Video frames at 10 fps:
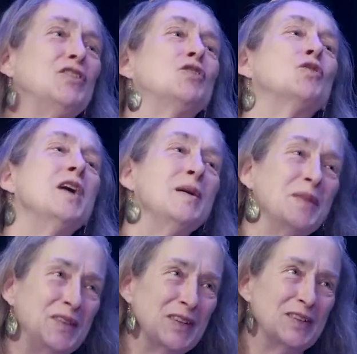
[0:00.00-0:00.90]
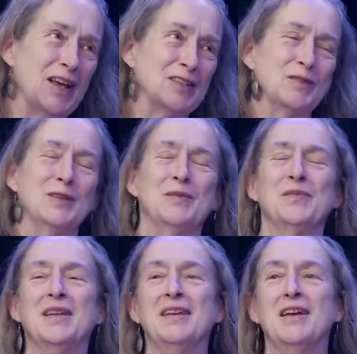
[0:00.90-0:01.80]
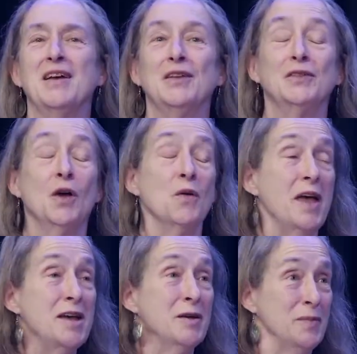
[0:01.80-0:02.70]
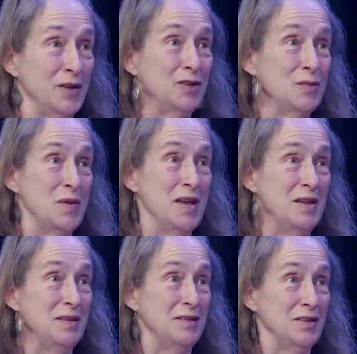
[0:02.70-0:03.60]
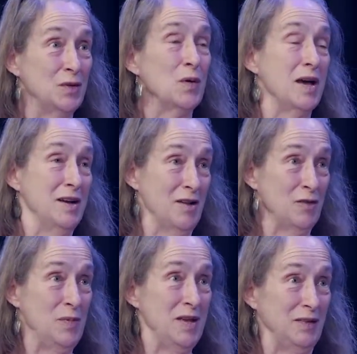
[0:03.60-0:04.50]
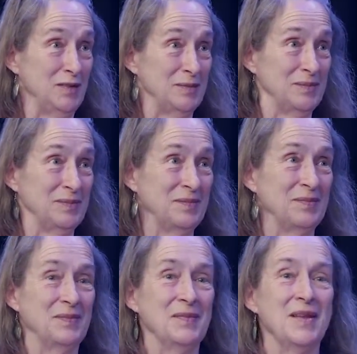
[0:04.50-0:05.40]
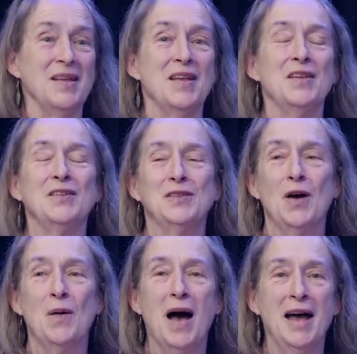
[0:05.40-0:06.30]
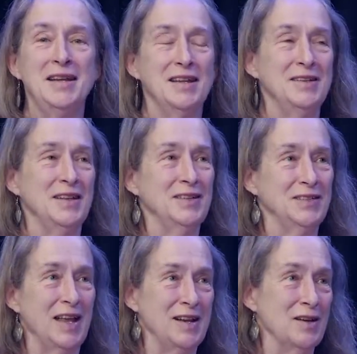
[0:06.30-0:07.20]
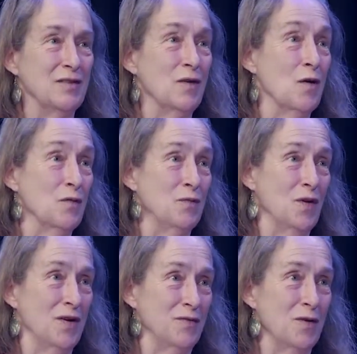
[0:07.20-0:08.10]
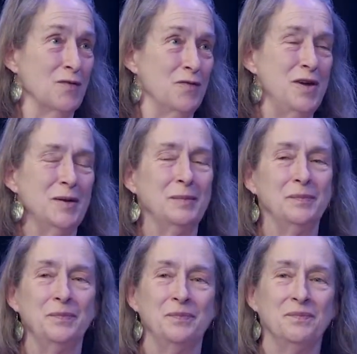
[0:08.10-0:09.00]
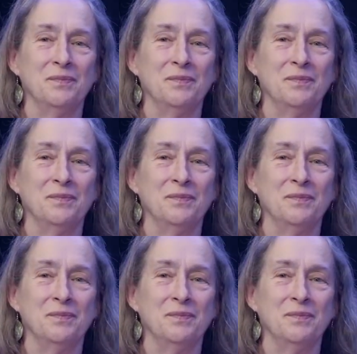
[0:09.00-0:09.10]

extremely successful. So they commissioned me to write another piece. So I did this setting of O Freedom.